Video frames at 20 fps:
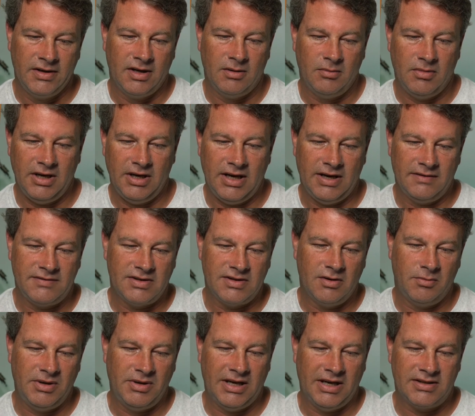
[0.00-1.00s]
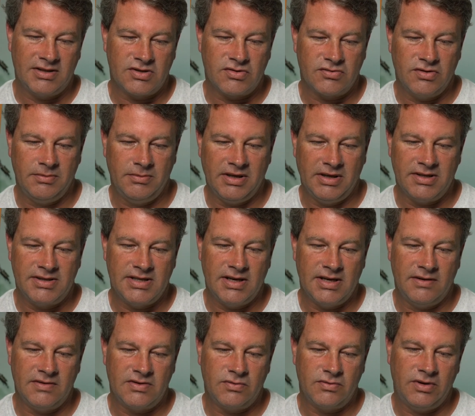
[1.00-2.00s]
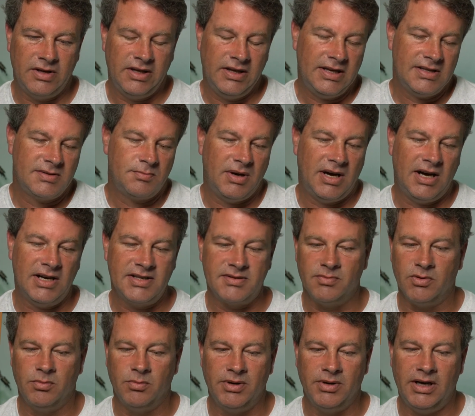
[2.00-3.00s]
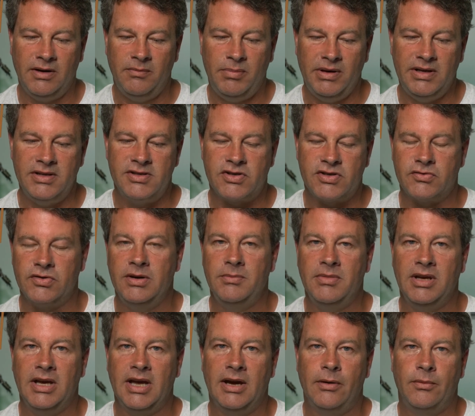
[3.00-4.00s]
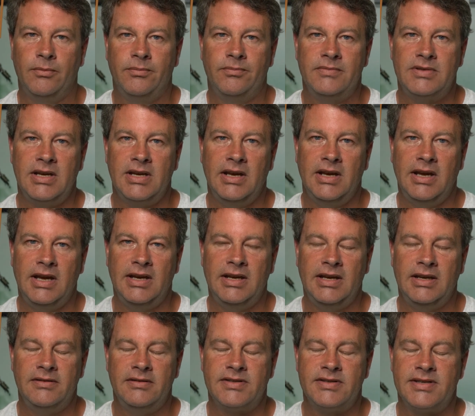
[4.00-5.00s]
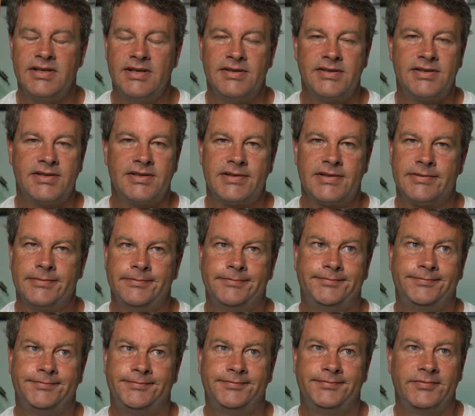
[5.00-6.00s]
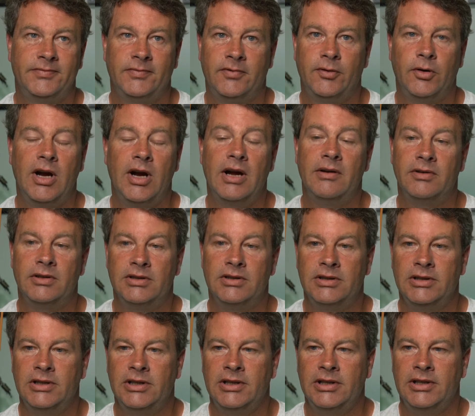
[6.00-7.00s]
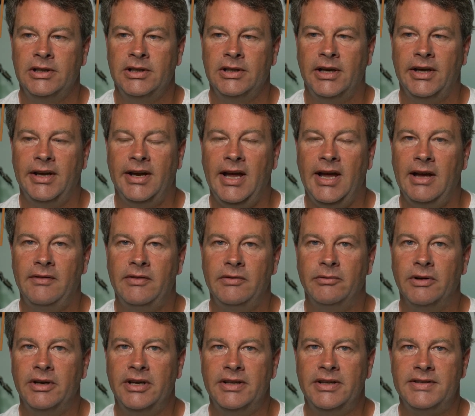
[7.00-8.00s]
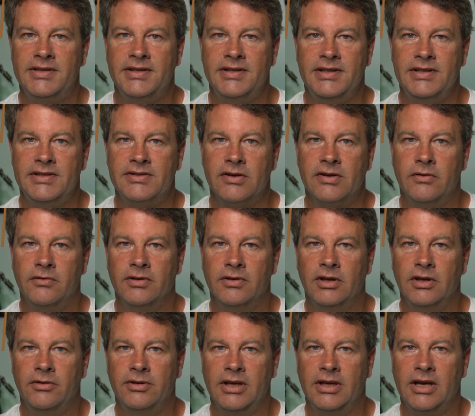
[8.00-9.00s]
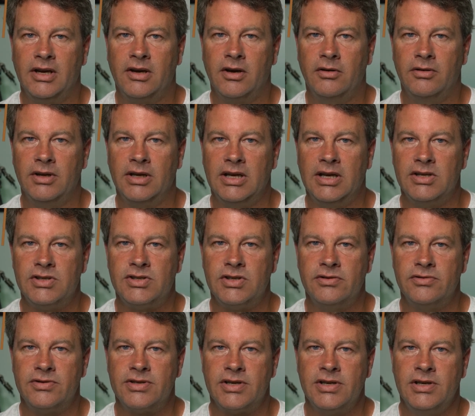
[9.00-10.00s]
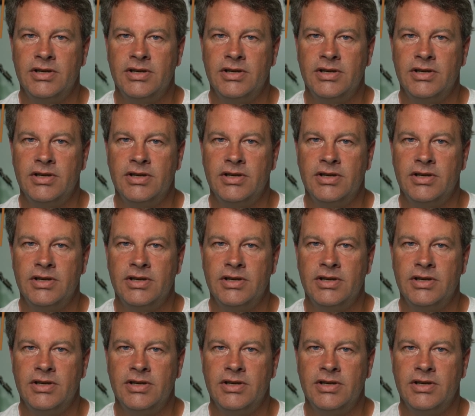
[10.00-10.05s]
Might have to go back to streaming at 720. That's possible, but I've been streaming at 1080 since forever, and I haven't run into these overloading encoding issues.